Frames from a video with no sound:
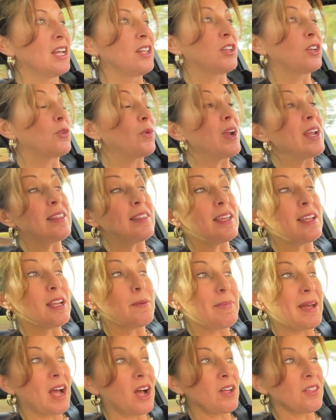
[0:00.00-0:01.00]
The great thing
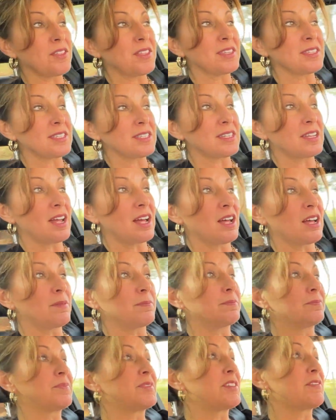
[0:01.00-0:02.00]
about this
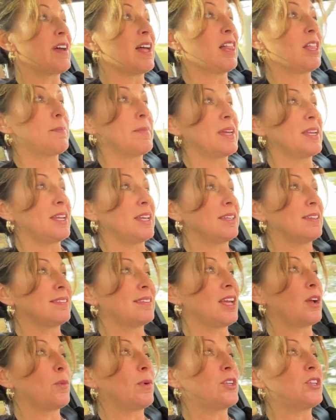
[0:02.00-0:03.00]
development is
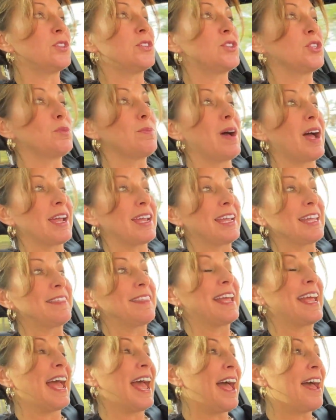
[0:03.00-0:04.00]
that when you do buy in,
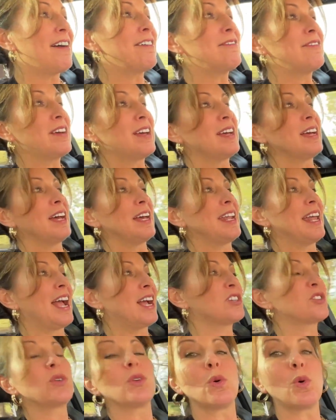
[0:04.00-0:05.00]
they have an
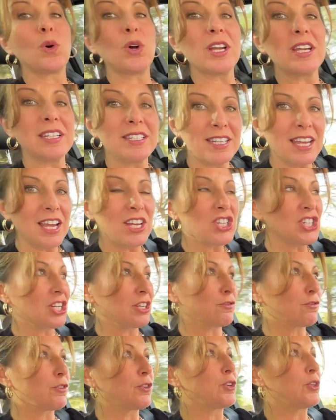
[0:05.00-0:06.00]
actual
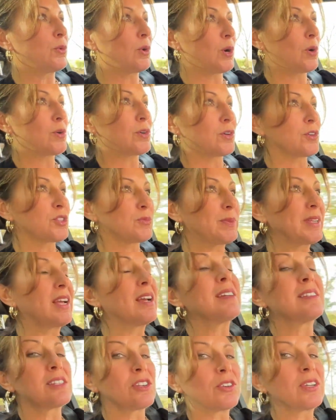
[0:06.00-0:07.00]
orientation for new owners
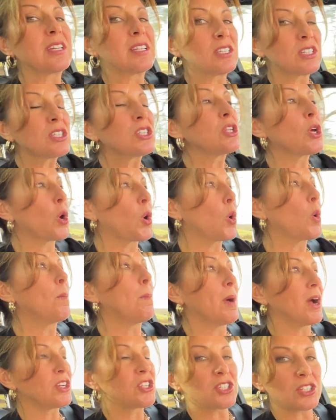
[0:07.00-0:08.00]
because there is so
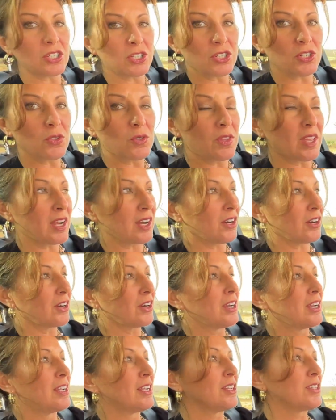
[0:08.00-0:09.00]
much to do there.
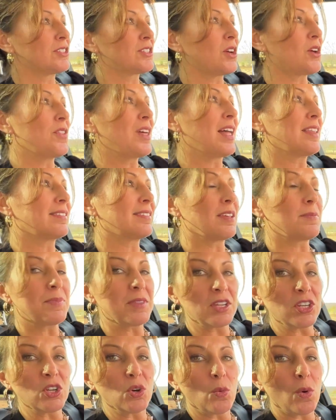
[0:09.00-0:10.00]
So that's
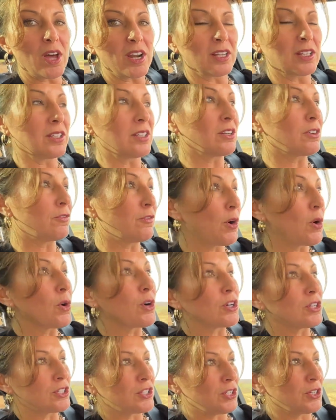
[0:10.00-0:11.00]
something you'll want to look
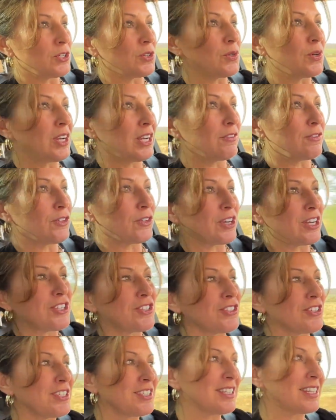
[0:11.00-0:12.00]
forward to if you're
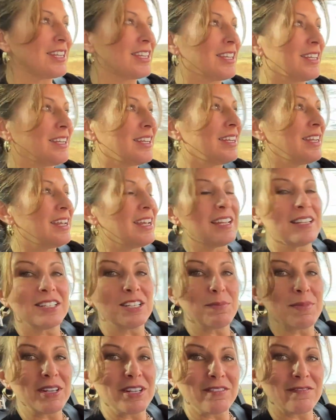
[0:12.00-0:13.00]
interested in
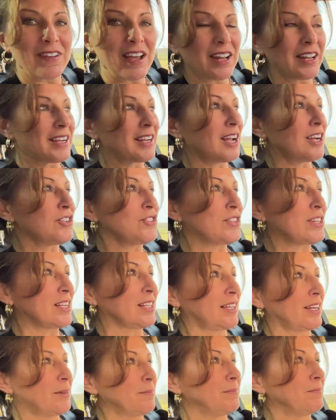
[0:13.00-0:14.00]
Dominion Valley Country Club.